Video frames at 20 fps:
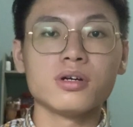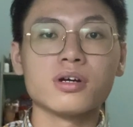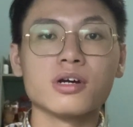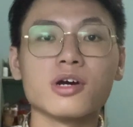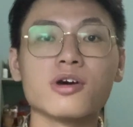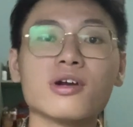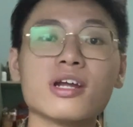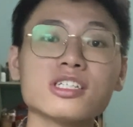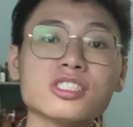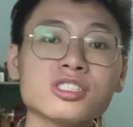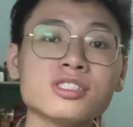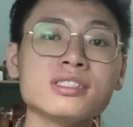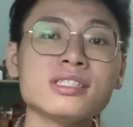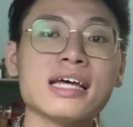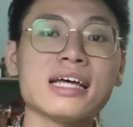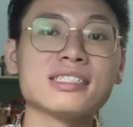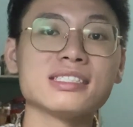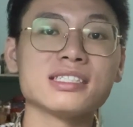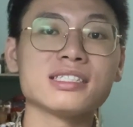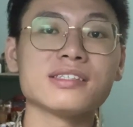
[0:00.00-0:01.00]
Connection
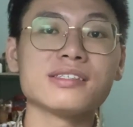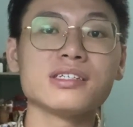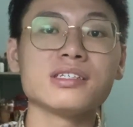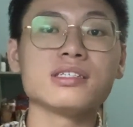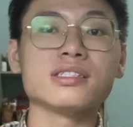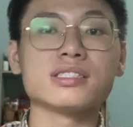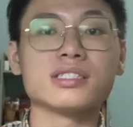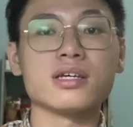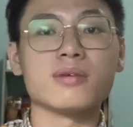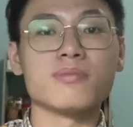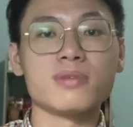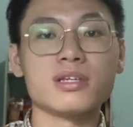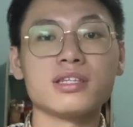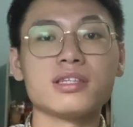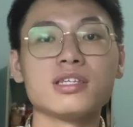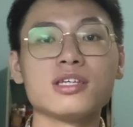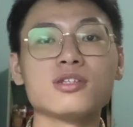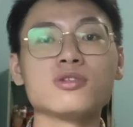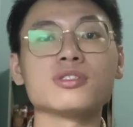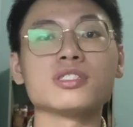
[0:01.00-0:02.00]
density is the
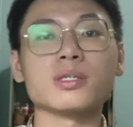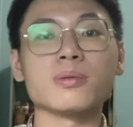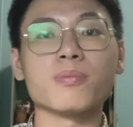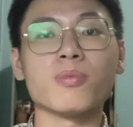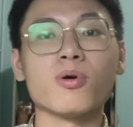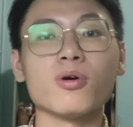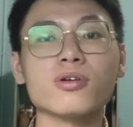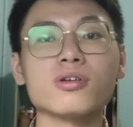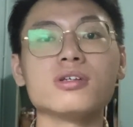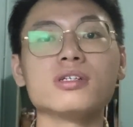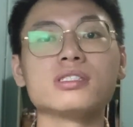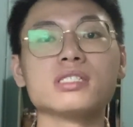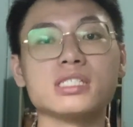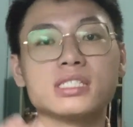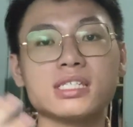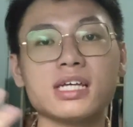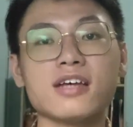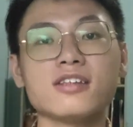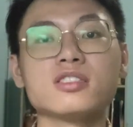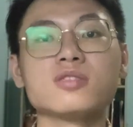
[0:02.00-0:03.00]
ability to support
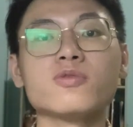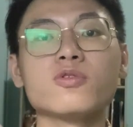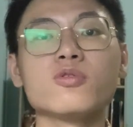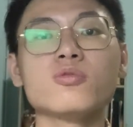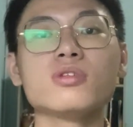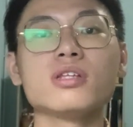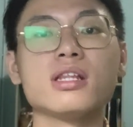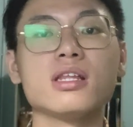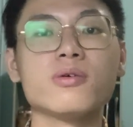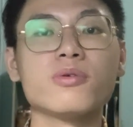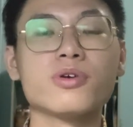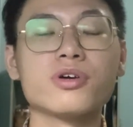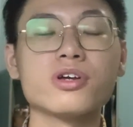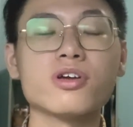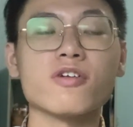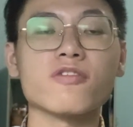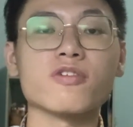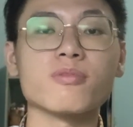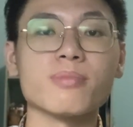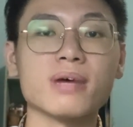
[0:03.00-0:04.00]
successful delivery
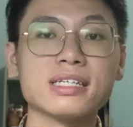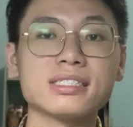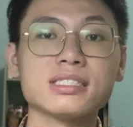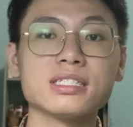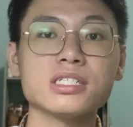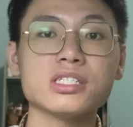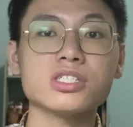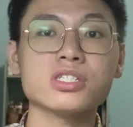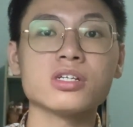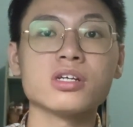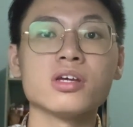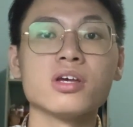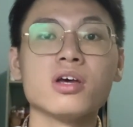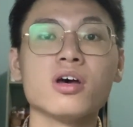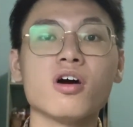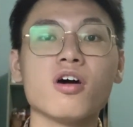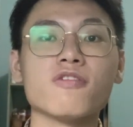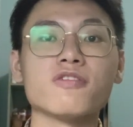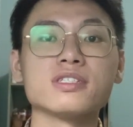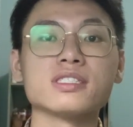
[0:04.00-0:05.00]
of a message
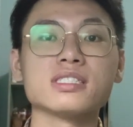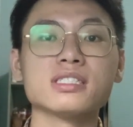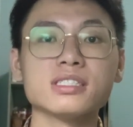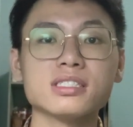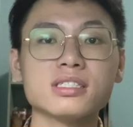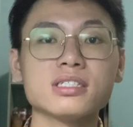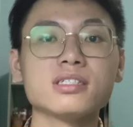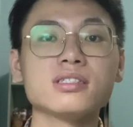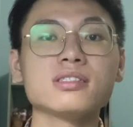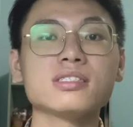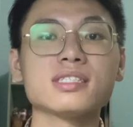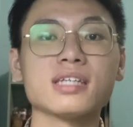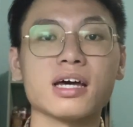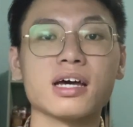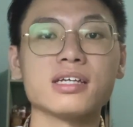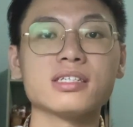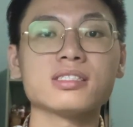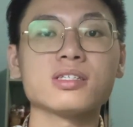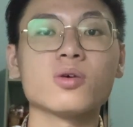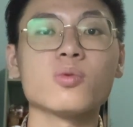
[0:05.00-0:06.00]
of a certain
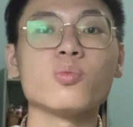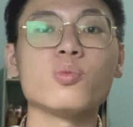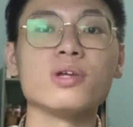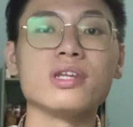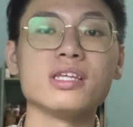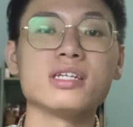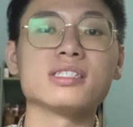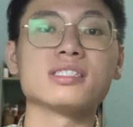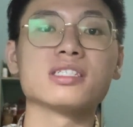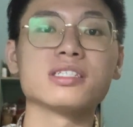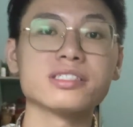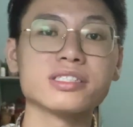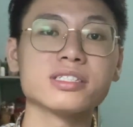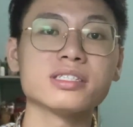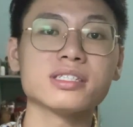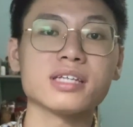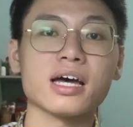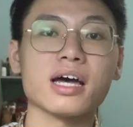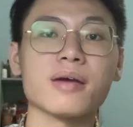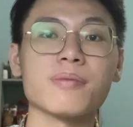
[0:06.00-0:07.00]
size within a certain
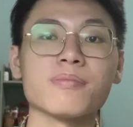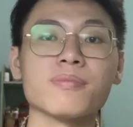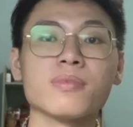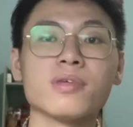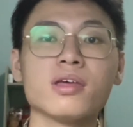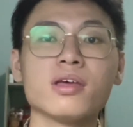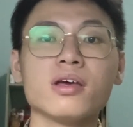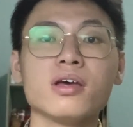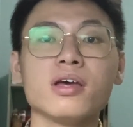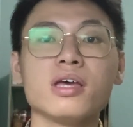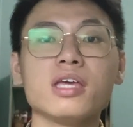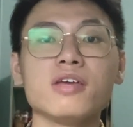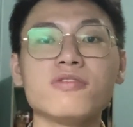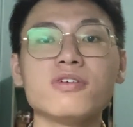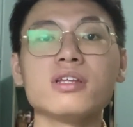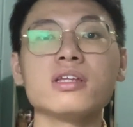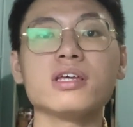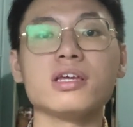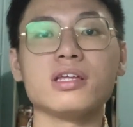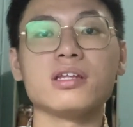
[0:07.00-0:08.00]
time,
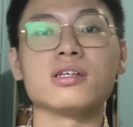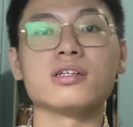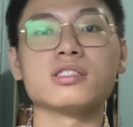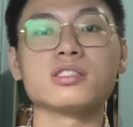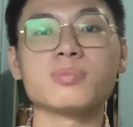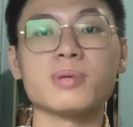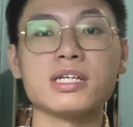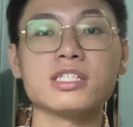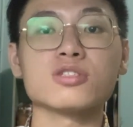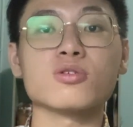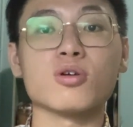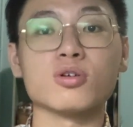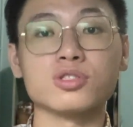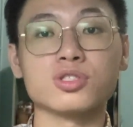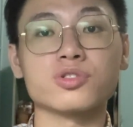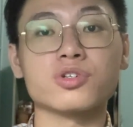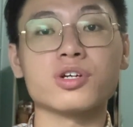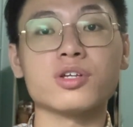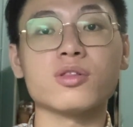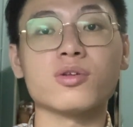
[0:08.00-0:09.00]
even in a
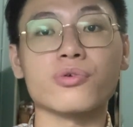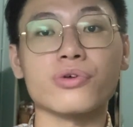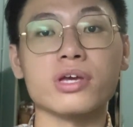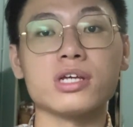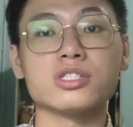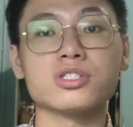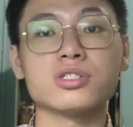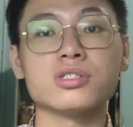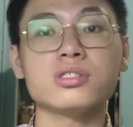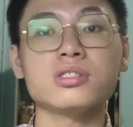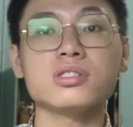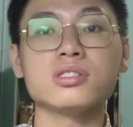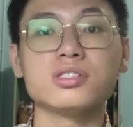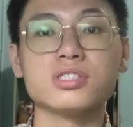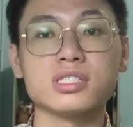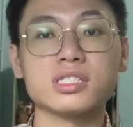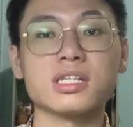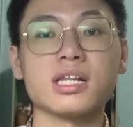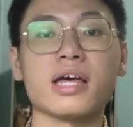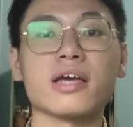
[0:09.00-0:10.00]
space-constrained location,
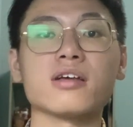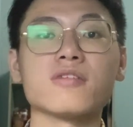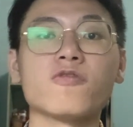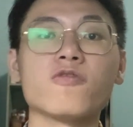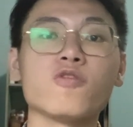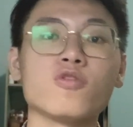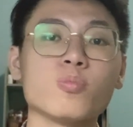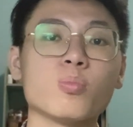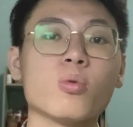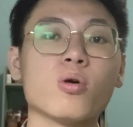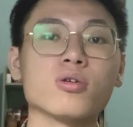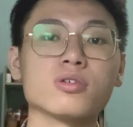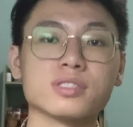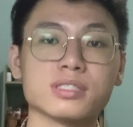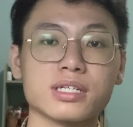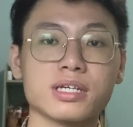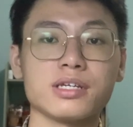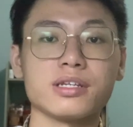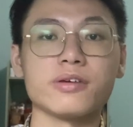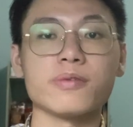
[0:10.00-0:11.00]
just like a football
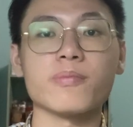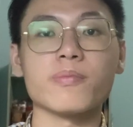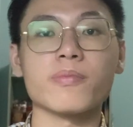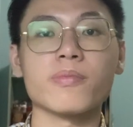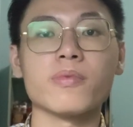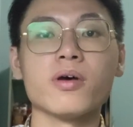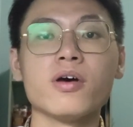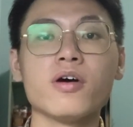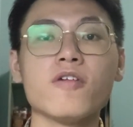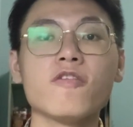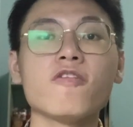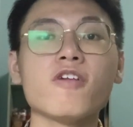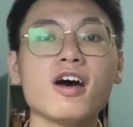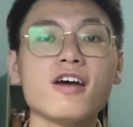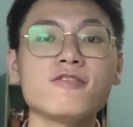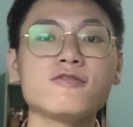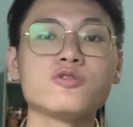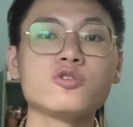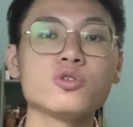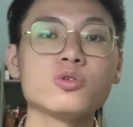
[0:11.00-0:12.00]
stadium.
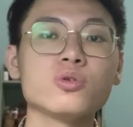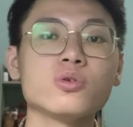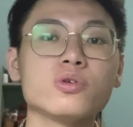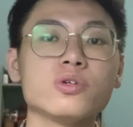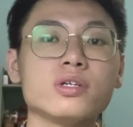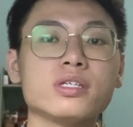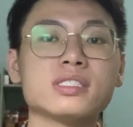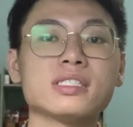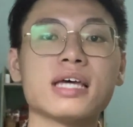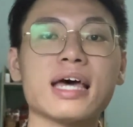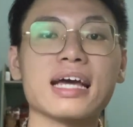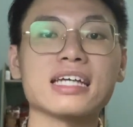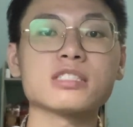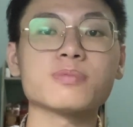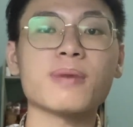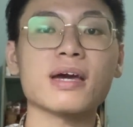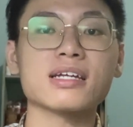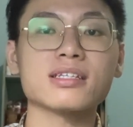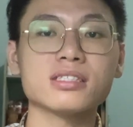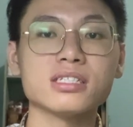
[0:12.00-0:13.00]
5G is
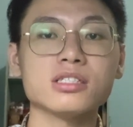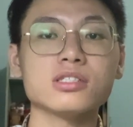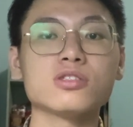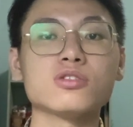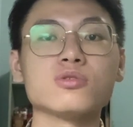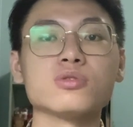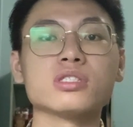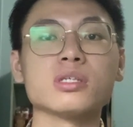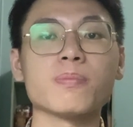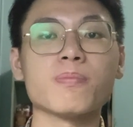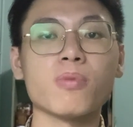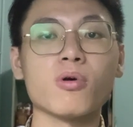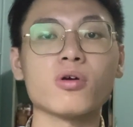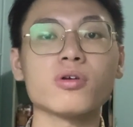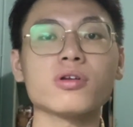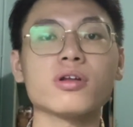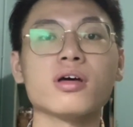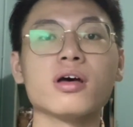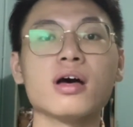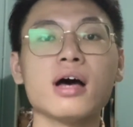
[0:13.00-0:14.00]
expected to support
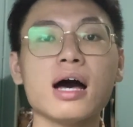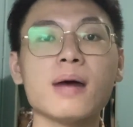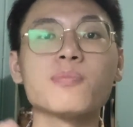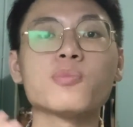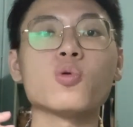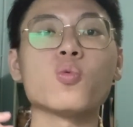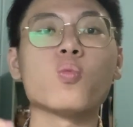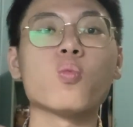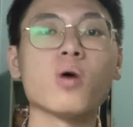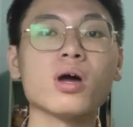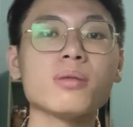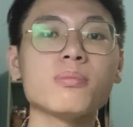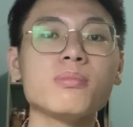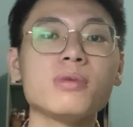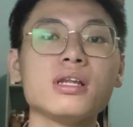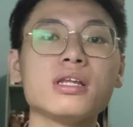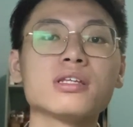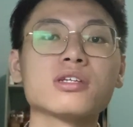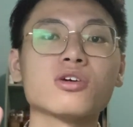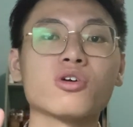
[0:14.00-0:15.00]
up to 1
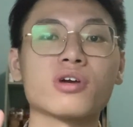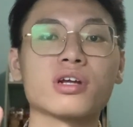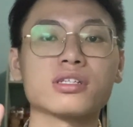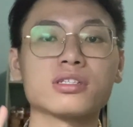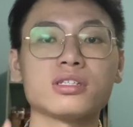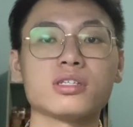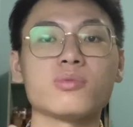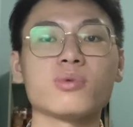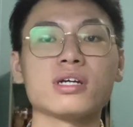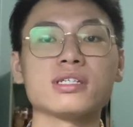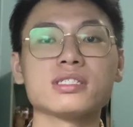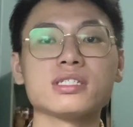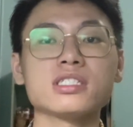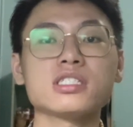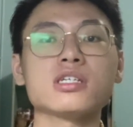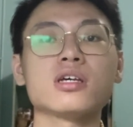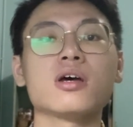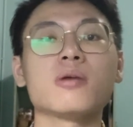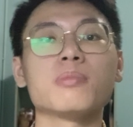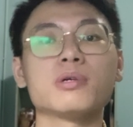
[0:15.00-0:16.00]
million connected devices
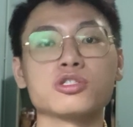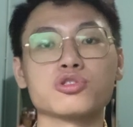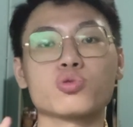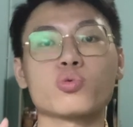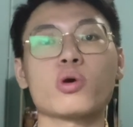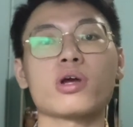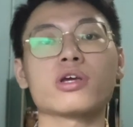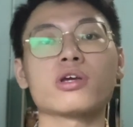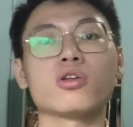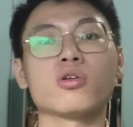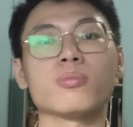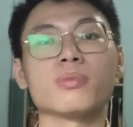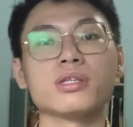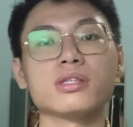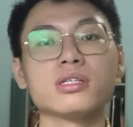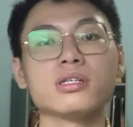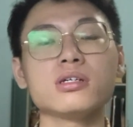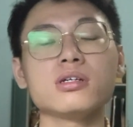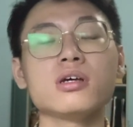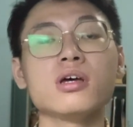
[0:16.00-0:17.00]
per square
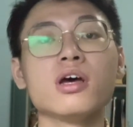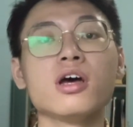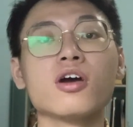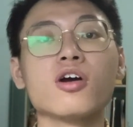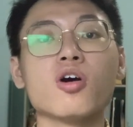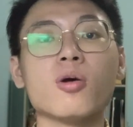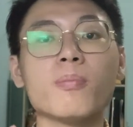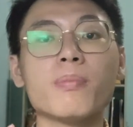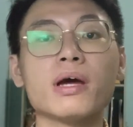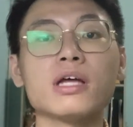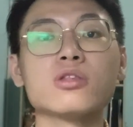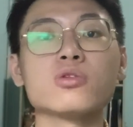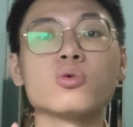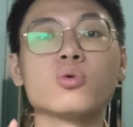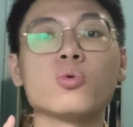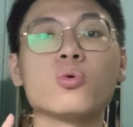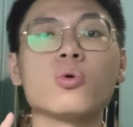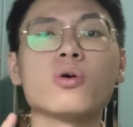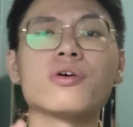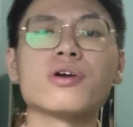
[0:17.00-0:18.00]
kilometer compared
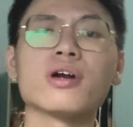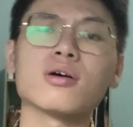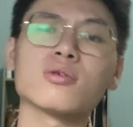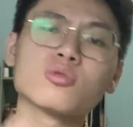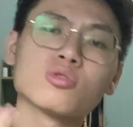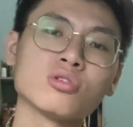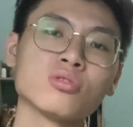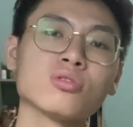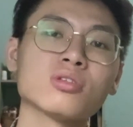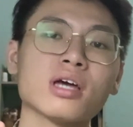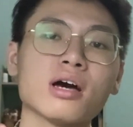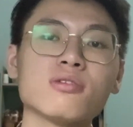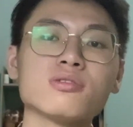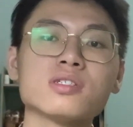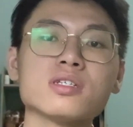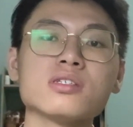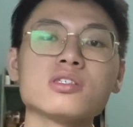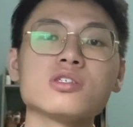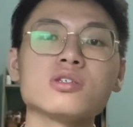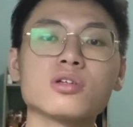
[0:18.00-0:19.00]
to around
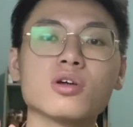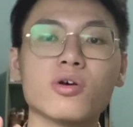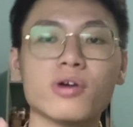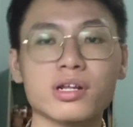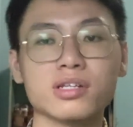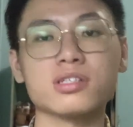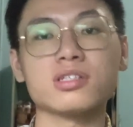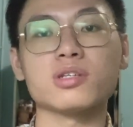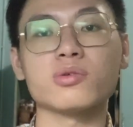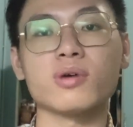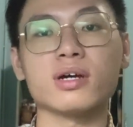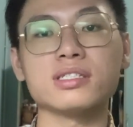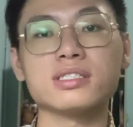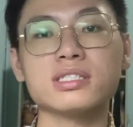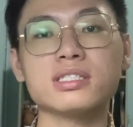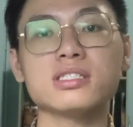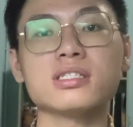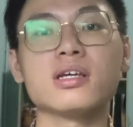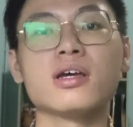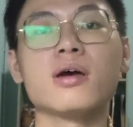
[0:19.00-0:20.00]
2,000 connected
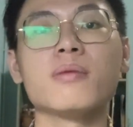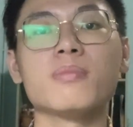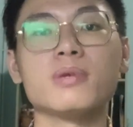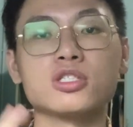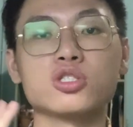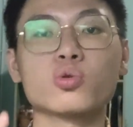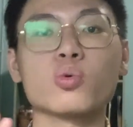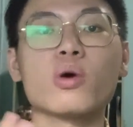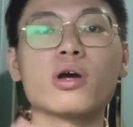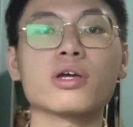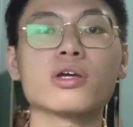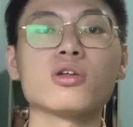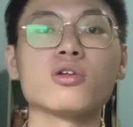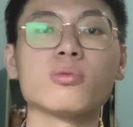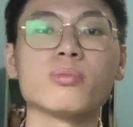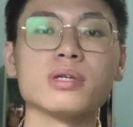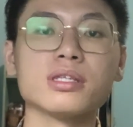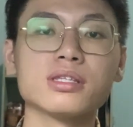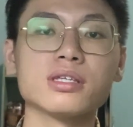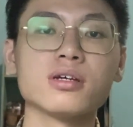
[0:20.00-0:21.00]
devices per square
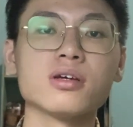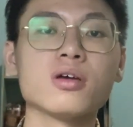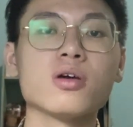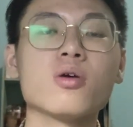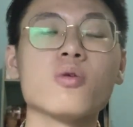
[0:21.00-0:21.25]
kilometer